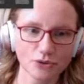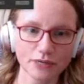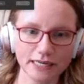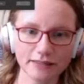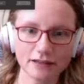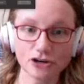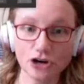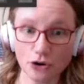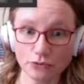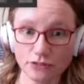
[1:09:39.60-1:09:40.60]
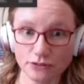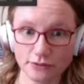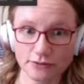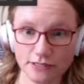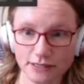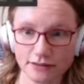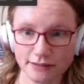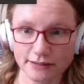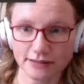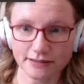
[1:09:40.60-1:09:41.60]
So we need the note to still
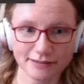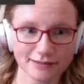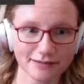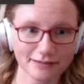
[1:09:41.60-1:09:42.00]
exist